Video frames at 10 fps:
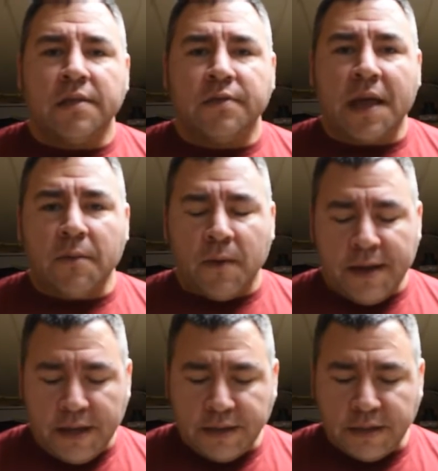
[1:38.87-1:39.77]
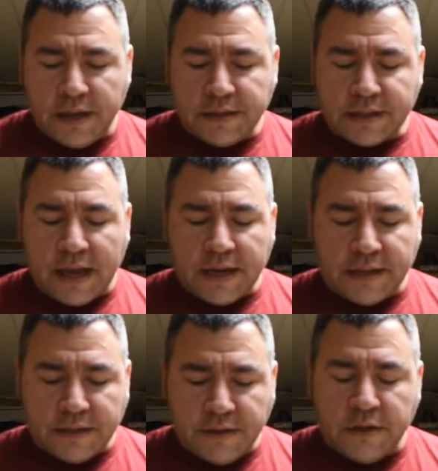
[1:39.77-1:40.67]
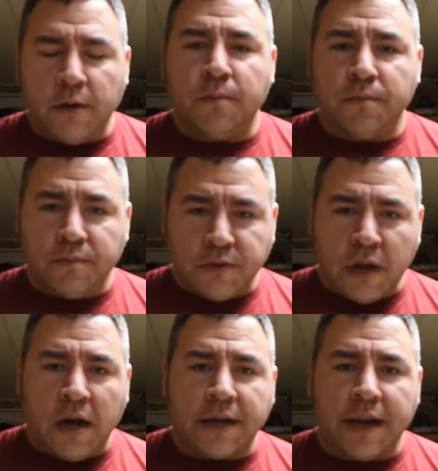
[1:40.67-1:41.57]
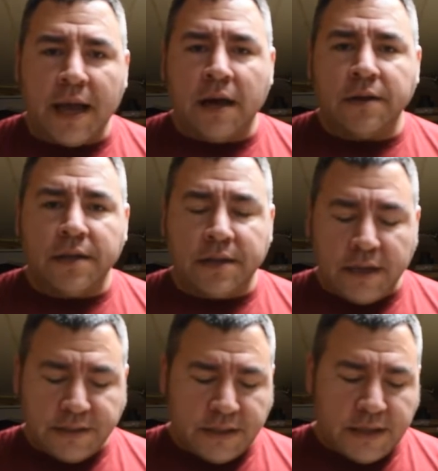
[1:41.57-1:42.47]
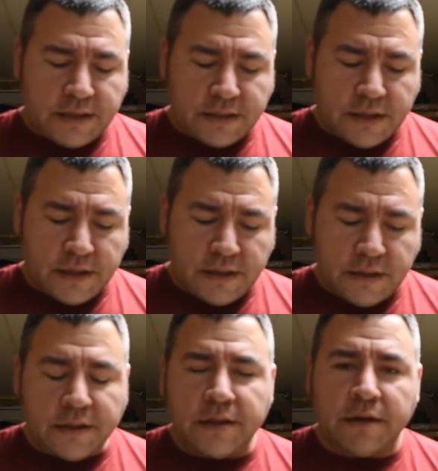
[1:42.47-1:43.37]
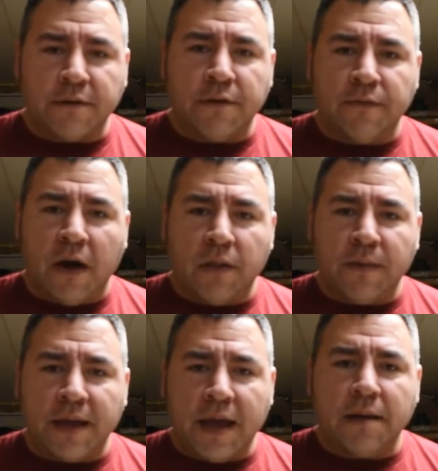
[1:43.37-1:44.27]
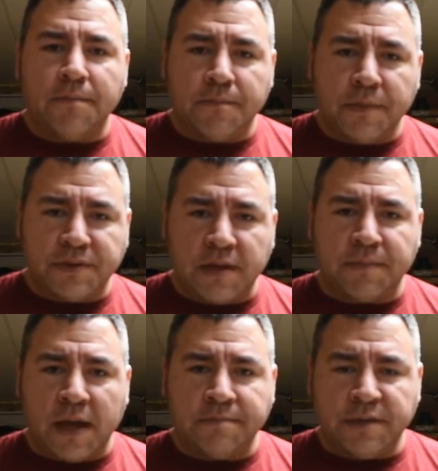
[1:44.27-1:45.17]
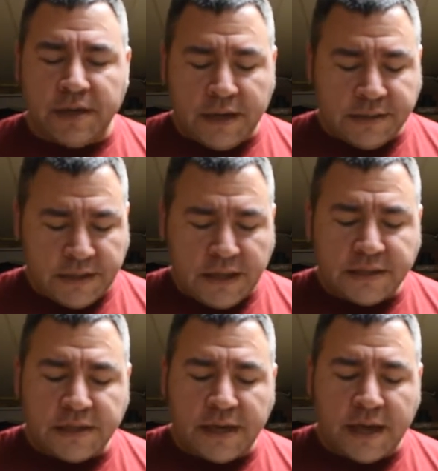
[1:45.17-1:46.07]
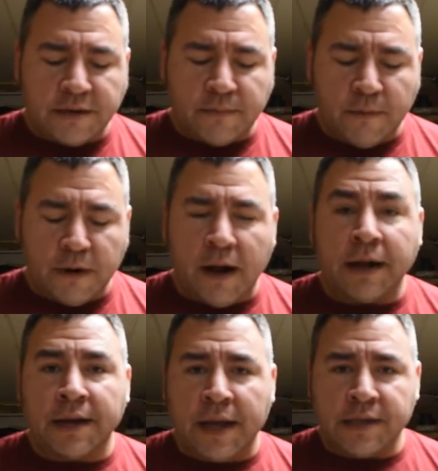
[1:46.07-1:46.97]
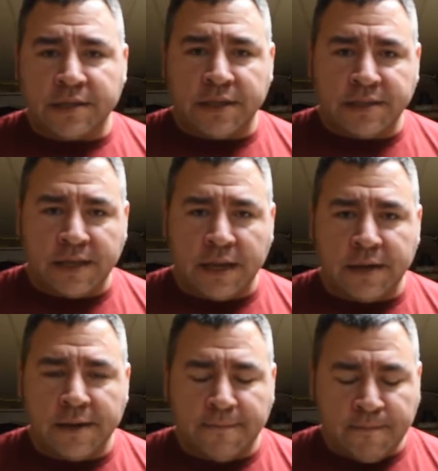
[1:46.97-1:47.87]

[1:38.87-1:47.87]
That way it does kind of, knock it out. It doesn't get the groove all the way out, but sometimes it does. It gets it down to where I can actually sand it.